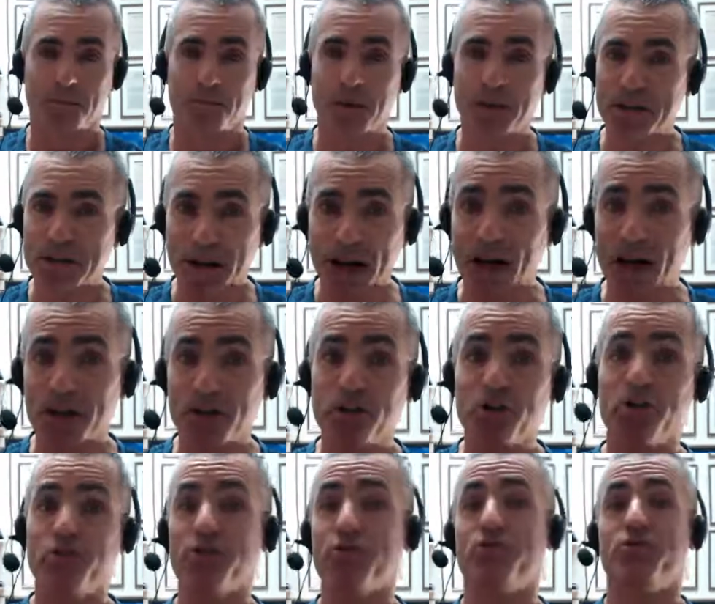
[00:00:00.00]
But yet,
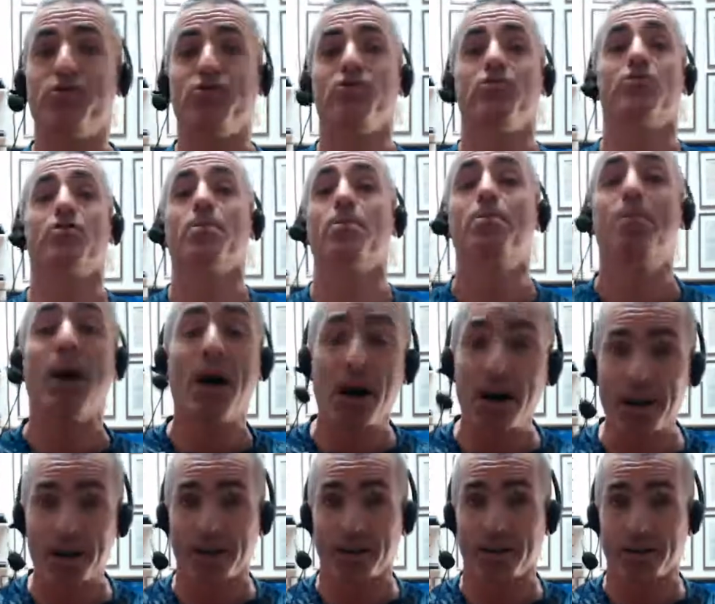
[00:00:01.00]
you're
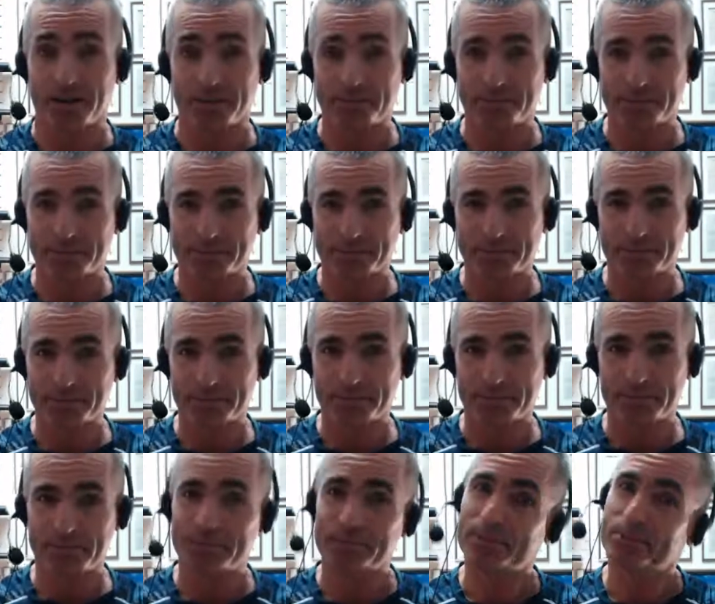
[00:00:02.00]
buying it.
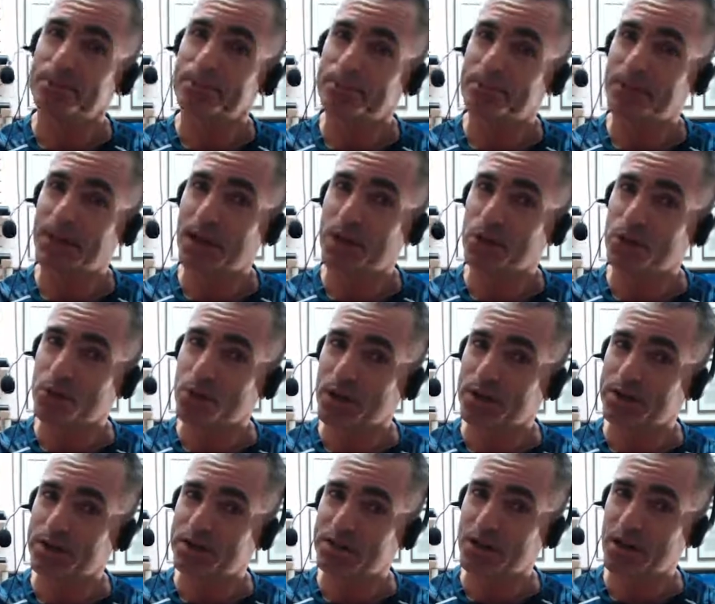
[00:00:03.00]
Not you
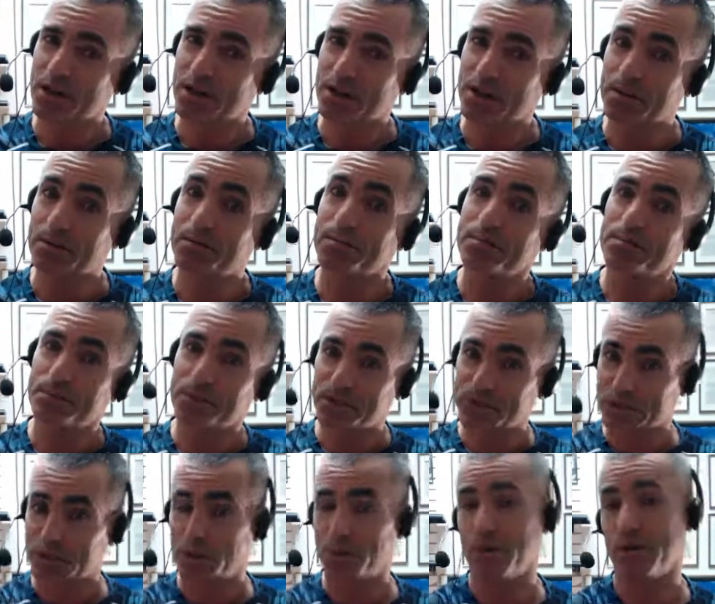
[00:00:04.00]
necessarily, but
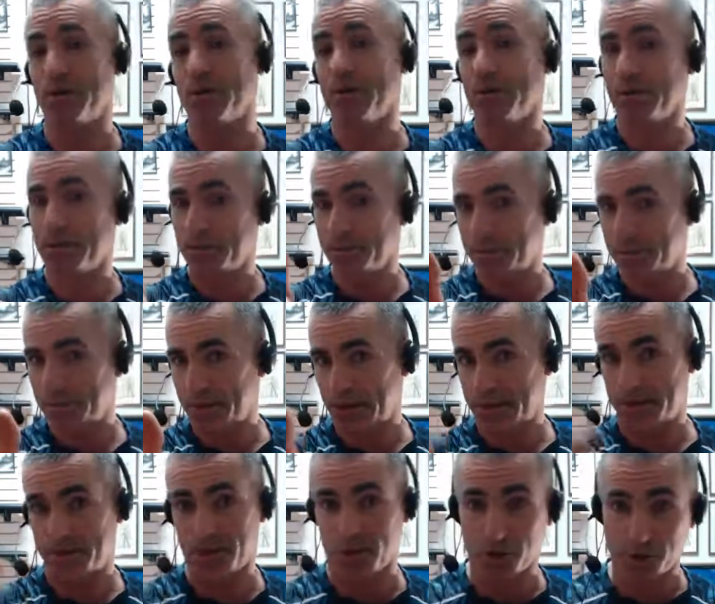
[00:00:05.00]
someone
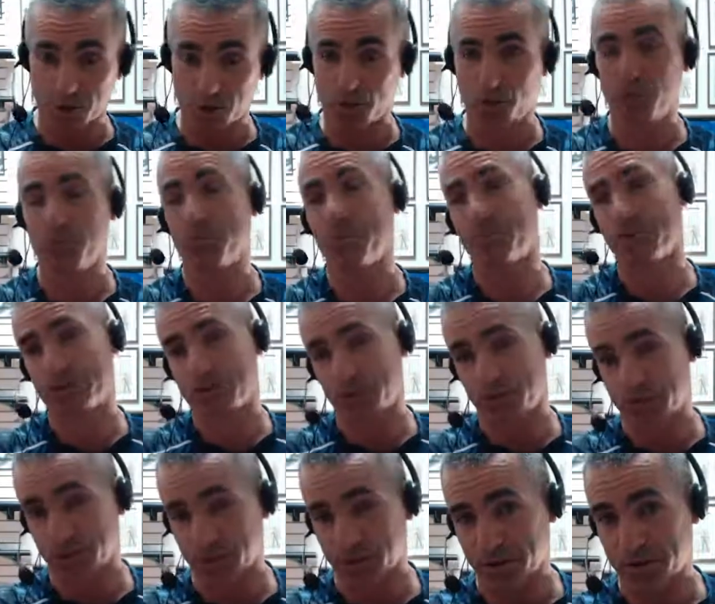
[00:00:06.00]
that's a you that's
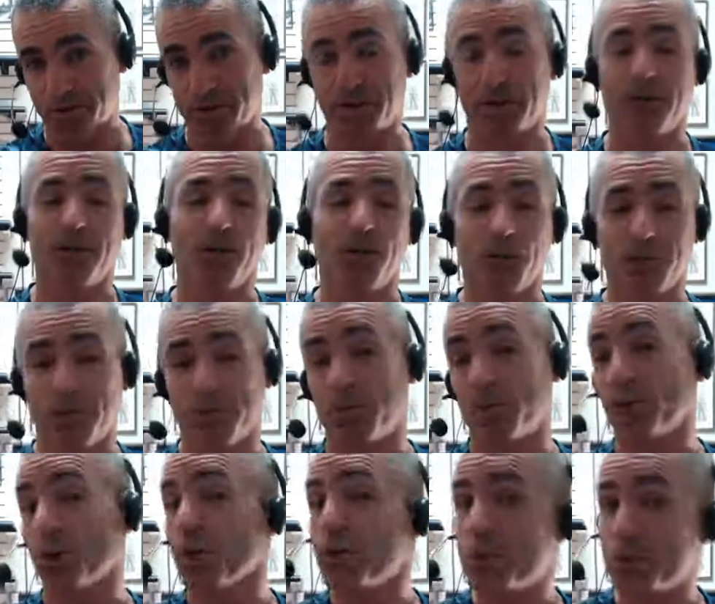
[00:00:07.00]
also listening, or
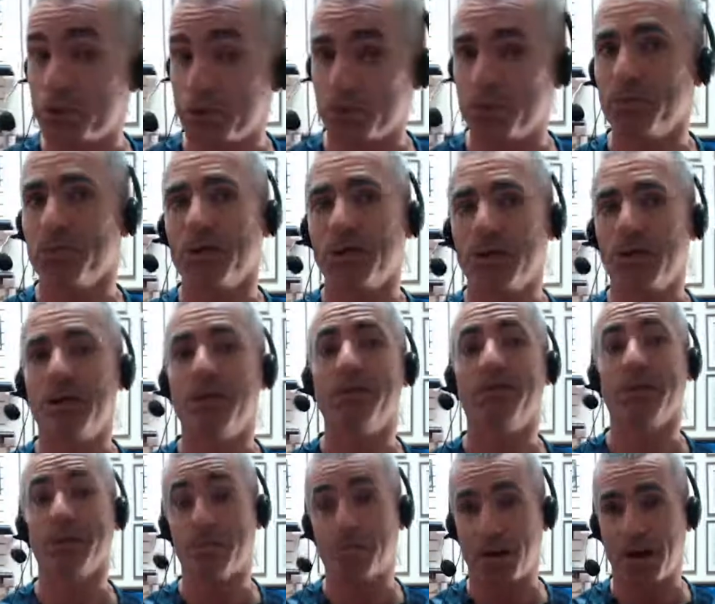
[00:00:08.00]
someone knows you
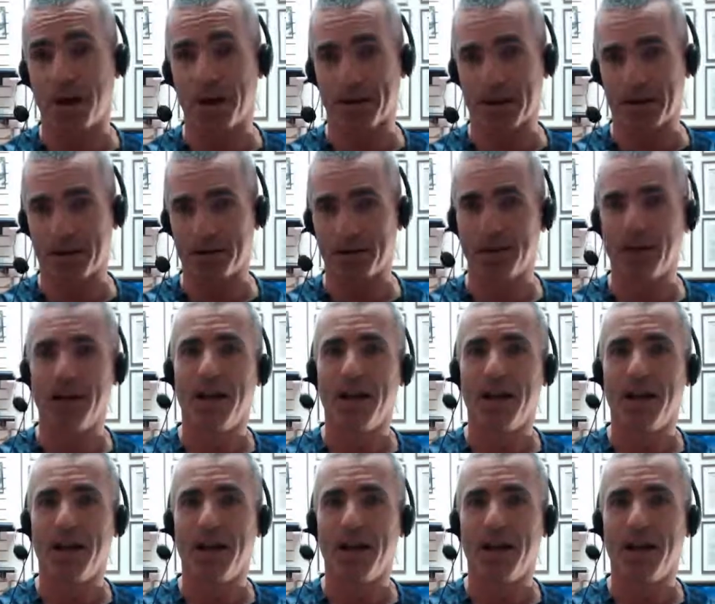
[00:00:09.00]
that's buying it.